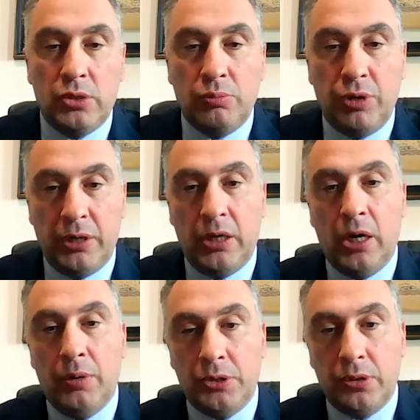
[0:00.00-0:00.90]
to bringing
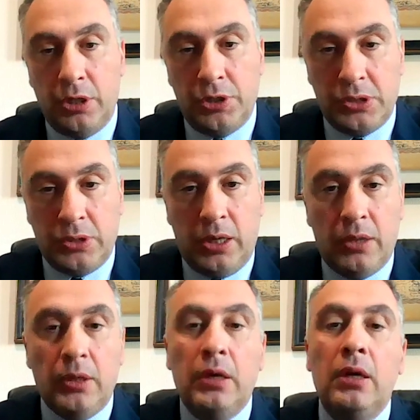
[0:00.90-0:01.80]
our two nations
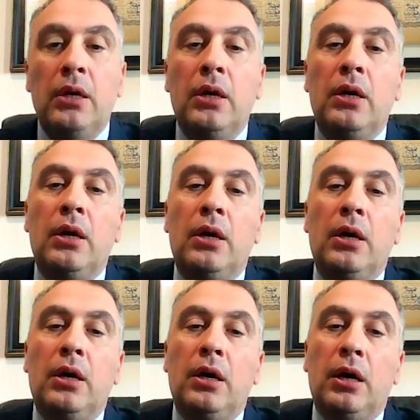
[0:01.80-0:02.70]
together.
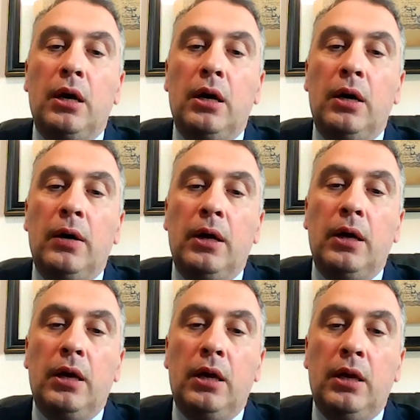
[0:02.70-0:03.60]

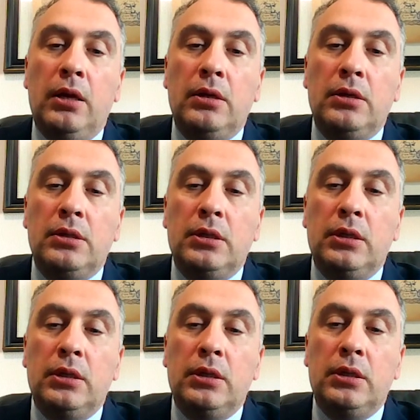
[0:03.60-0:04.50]

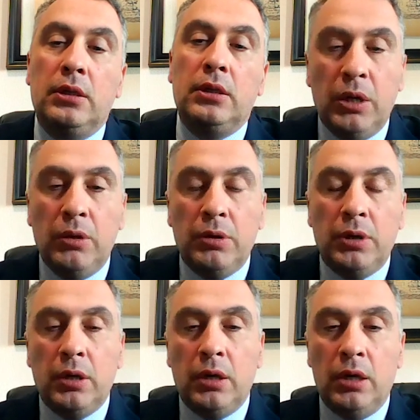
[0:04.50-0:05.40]
Although we're
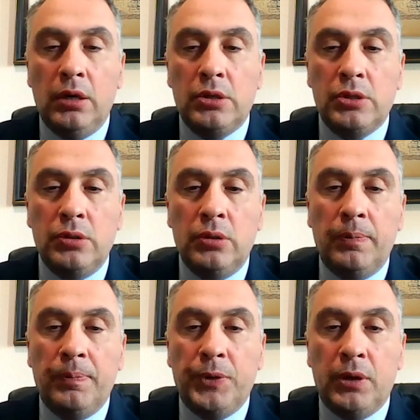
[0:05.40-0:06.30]
looking
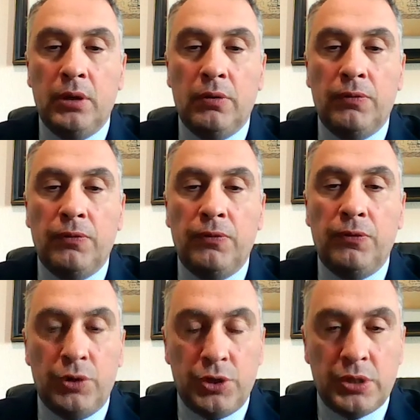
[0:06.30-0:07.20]
into
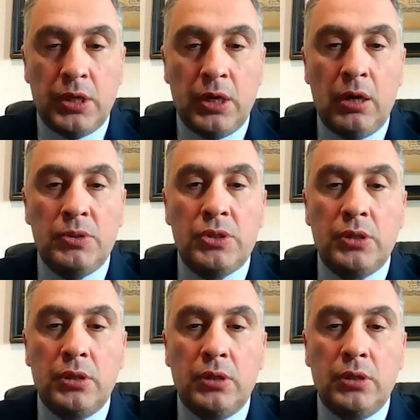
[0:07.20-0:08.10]
future times,
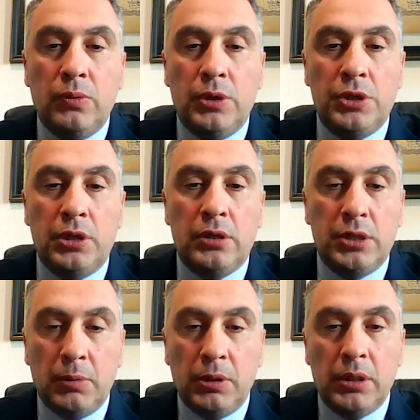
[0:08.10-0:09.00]
which are
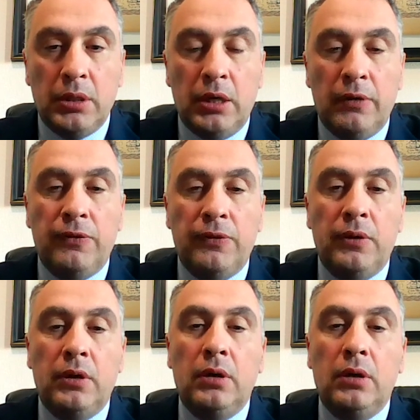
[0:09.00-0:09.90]
turbulent enough,
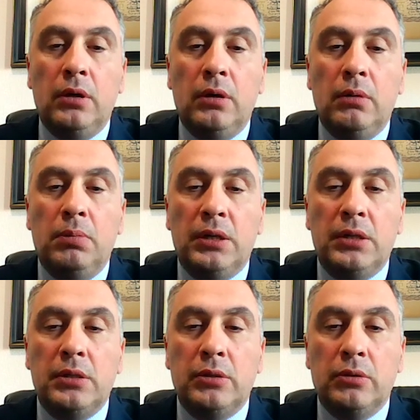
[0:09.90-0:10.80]
but
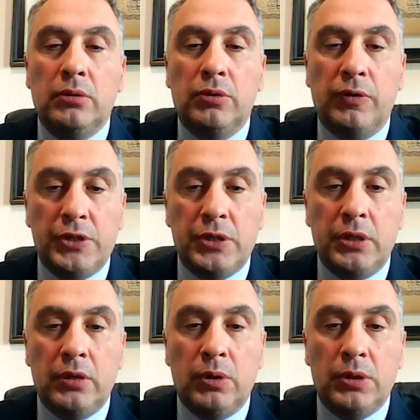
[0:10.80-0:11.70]
revisiting
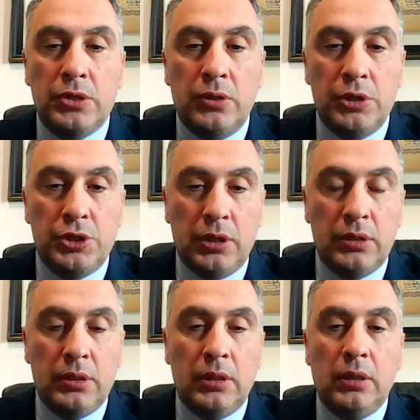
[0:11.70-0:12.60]
what is on
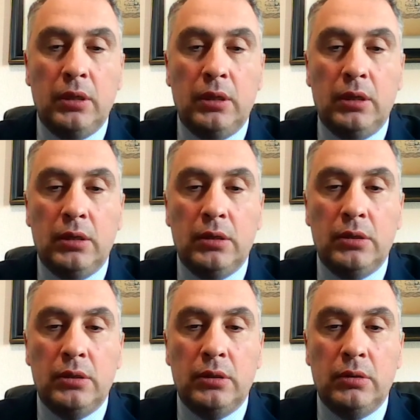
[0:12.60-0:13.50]
agenda and
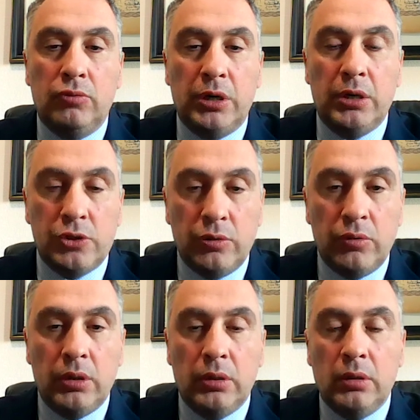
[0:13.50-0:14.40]

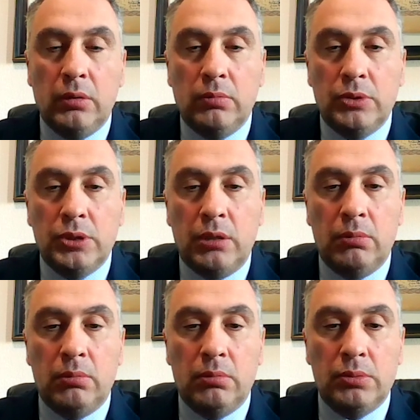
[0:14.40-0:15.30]
reconsidering
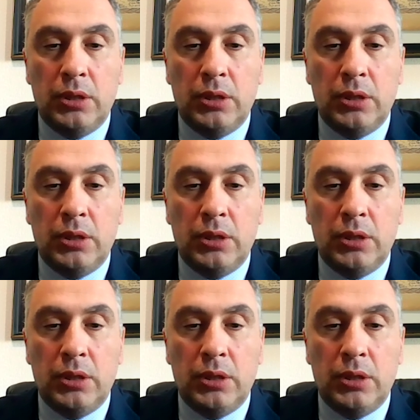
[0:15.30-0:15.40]
some